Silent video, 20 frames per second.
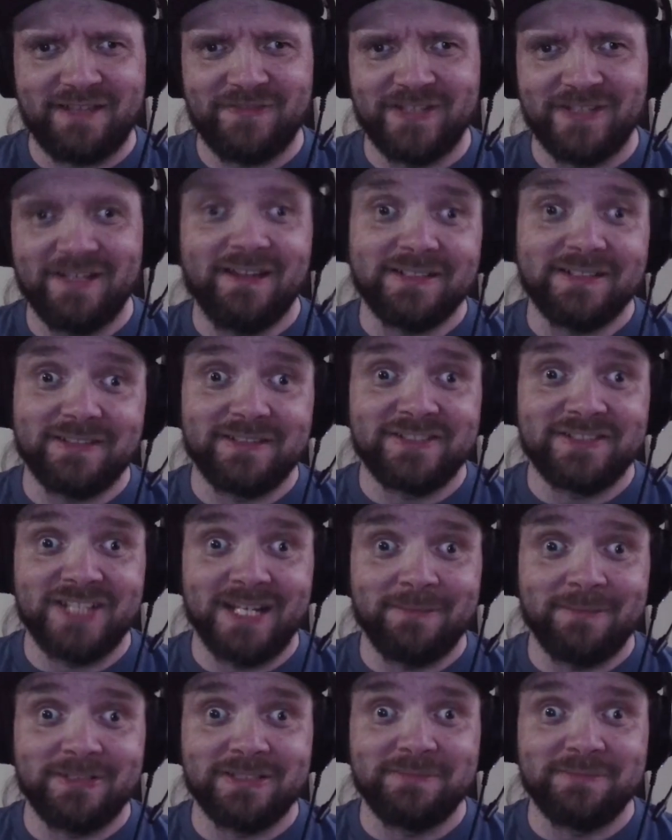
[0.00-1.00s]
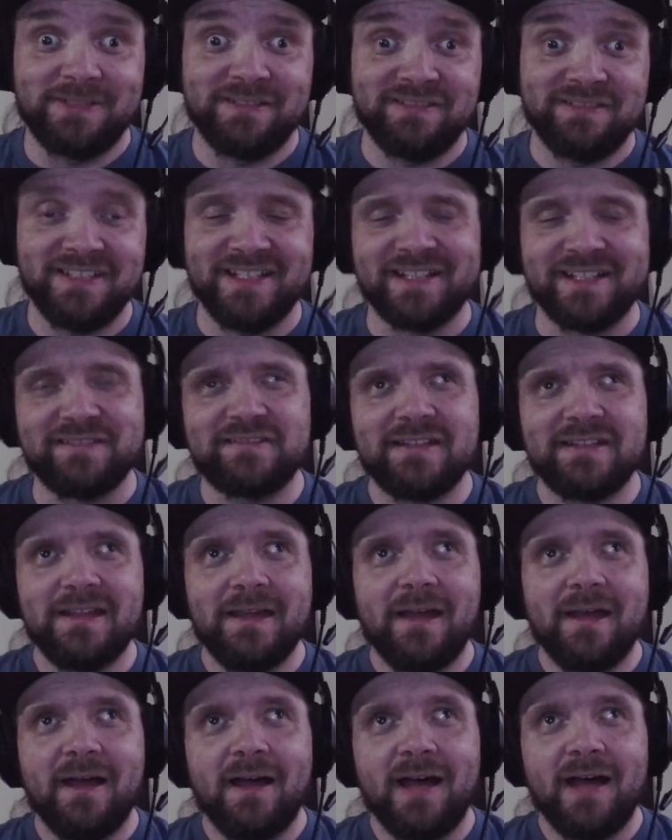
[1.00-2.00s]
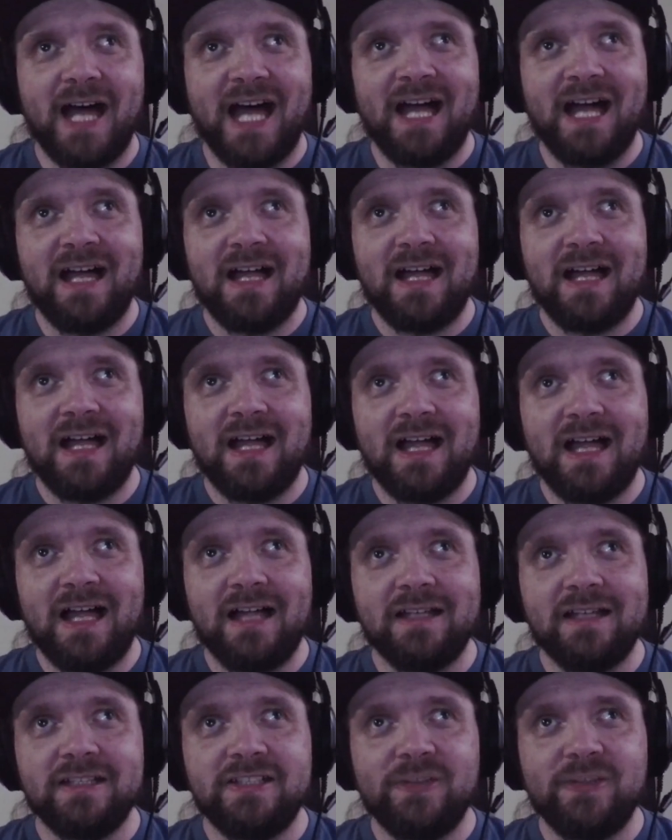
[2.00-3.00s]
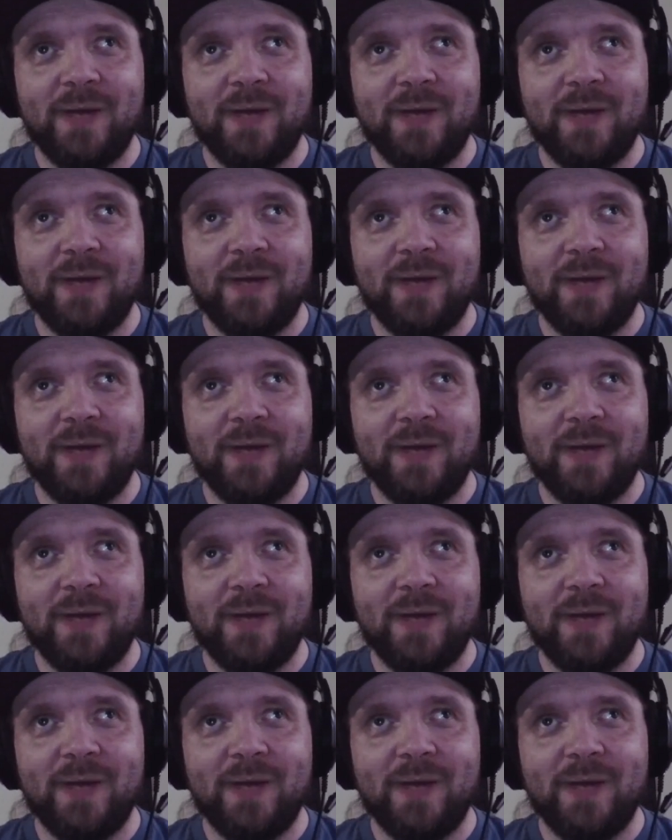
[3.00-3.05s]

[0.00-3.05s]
not the championship designs. Do I